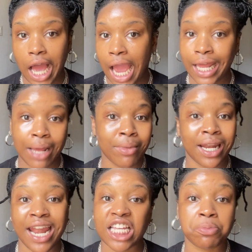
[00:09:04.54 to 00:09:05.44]
And I'm not
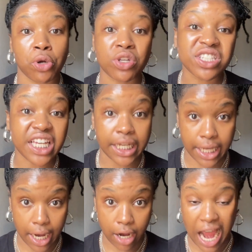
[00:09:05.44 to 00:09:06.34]
an expert on
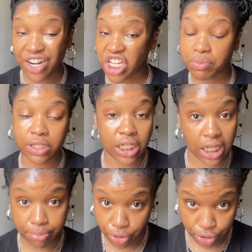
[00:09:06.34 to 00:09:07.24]
skincare. I just be looking
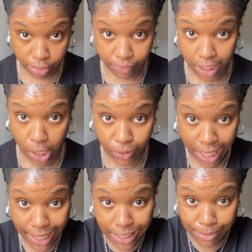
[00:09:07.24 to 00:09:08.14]
up YouTube videos
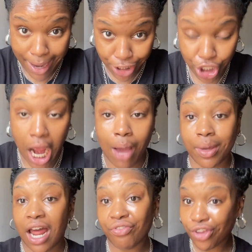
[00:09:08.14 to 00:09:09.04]
like it's my job,
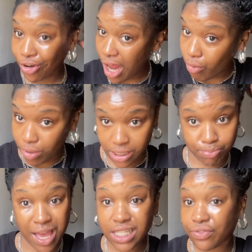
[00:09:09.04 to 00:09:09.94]
and I figured out what's
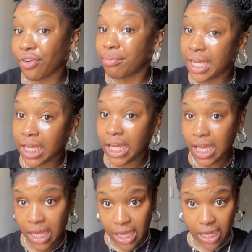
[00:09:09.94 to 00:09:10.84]
best for me.
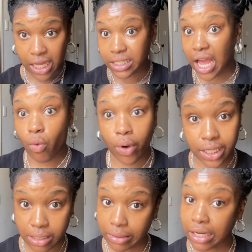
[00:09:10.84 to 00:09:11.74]
Because I
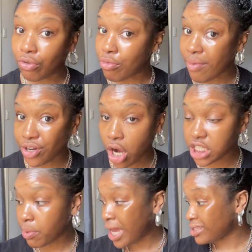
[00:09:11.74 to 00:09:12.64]
wanted something to remove my dark
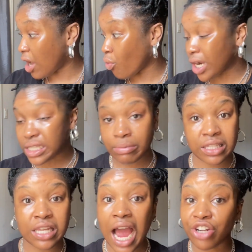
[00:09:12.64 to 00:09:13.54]
spots. I wanted something
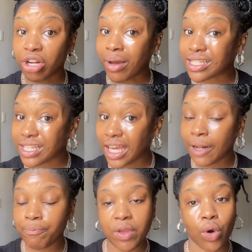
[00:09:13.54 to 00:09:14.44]
to hydrate my
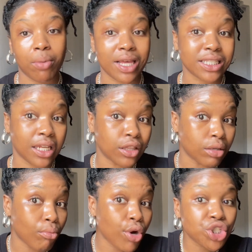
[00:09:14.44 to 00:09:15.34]
skin. I wanted my skin to look
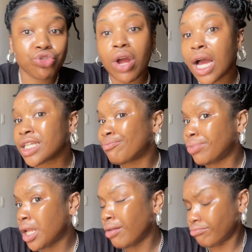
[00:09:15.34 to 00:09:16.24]
moisturized,
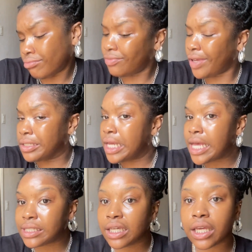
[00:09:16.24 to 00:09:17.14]
plump,
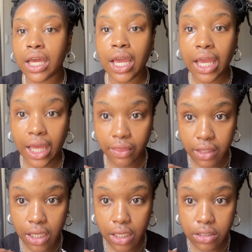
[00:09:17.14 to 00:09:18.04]
fantastic. And
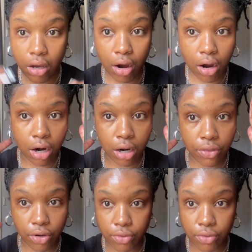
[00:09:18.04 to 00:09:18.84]
these are the